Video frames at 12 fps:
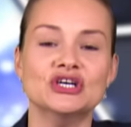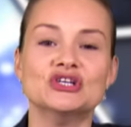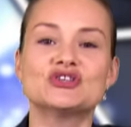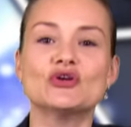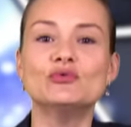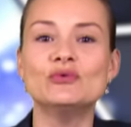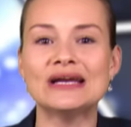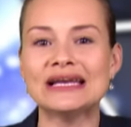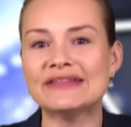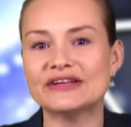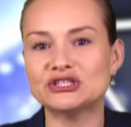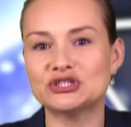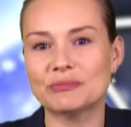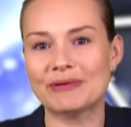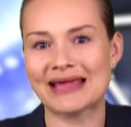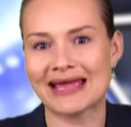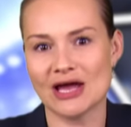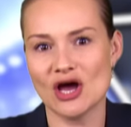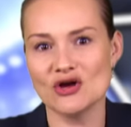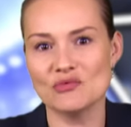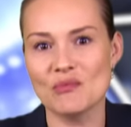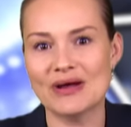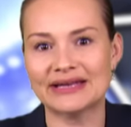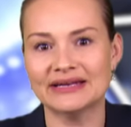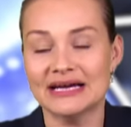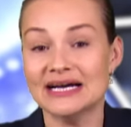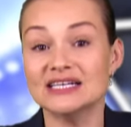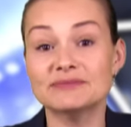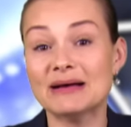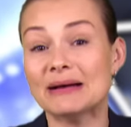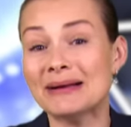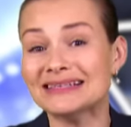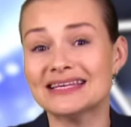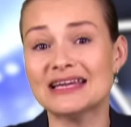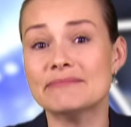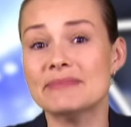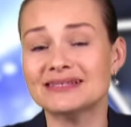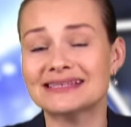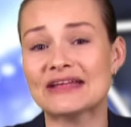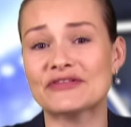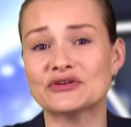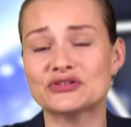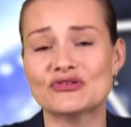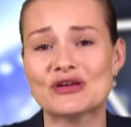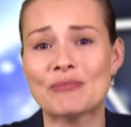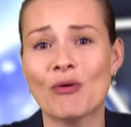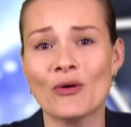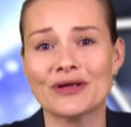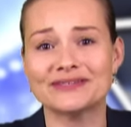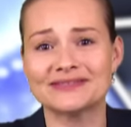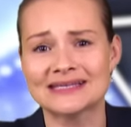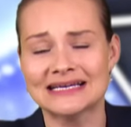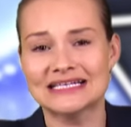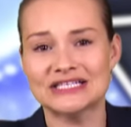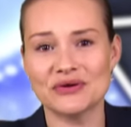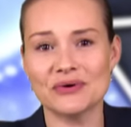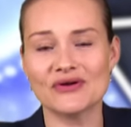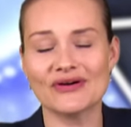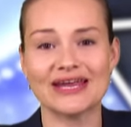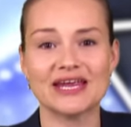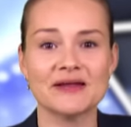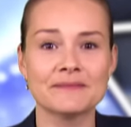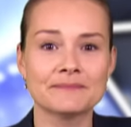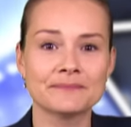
So, really, this should be a home win, as Man City must get those three points. Do you agree?